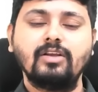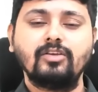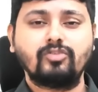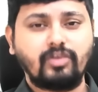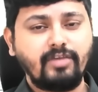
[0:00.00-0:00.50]

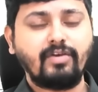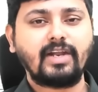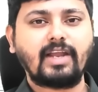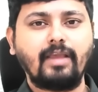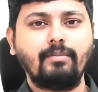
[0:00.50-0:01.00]
So given
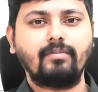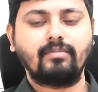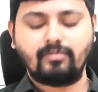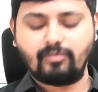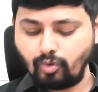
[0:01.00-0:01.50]
time
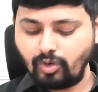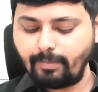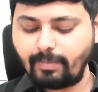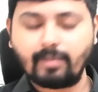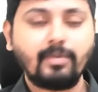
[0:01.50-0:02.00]
only
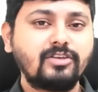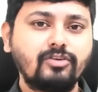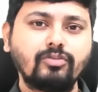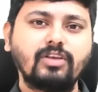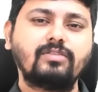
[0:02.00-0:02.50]
permits
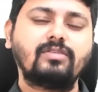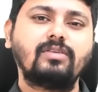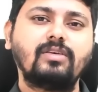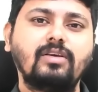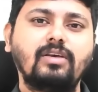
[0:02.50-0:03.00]
you this.
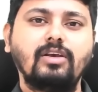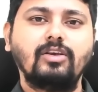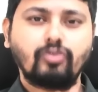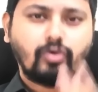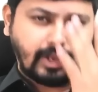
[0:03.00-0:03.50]

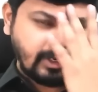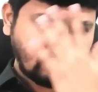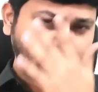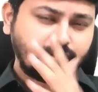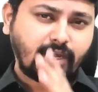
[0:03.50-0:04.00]
So
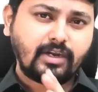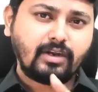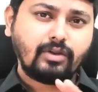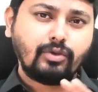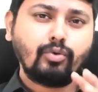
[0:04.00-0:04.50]
ensure that
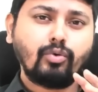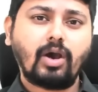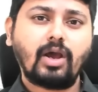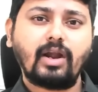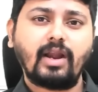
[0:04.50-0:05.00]
you
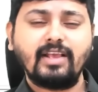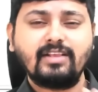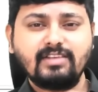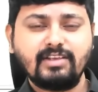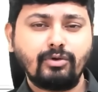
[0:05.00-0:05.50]
are
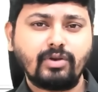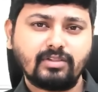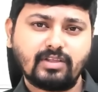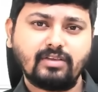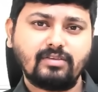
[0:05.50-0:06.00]
executing
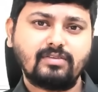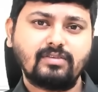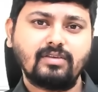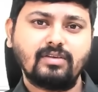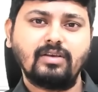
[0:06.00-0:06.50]
things
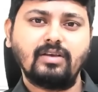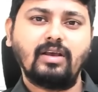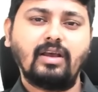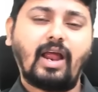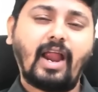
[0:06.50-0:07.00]

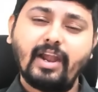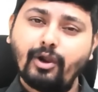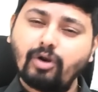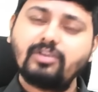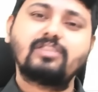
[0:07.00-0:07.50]
and
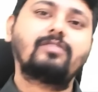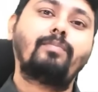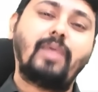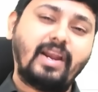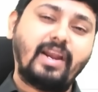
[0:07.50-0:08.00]
not
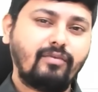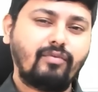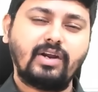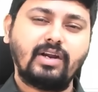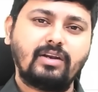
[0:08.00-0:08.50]
just planning
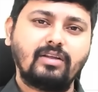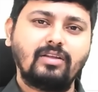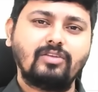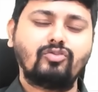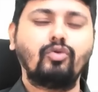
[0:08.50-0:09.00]
for it.
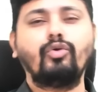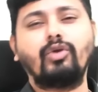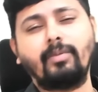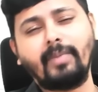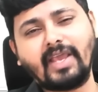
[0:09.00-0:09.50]
So you
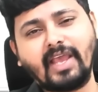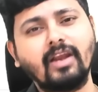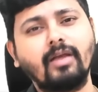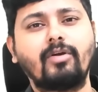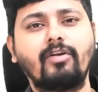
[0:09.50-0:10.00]
can make n
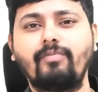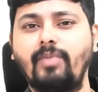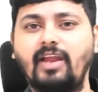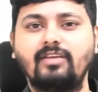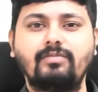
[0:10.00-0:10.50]
number of
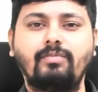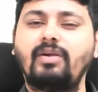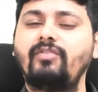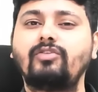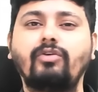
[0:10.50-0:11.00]
plans,
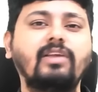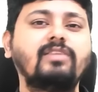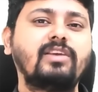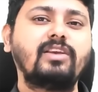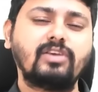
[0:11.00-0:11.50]
but without
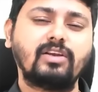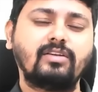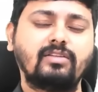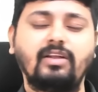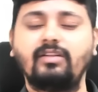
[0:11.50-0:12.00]
execution,
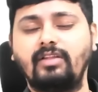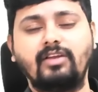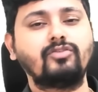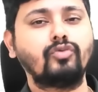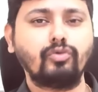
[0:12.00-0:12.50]
then there
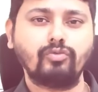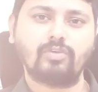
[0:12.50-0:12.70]
is no use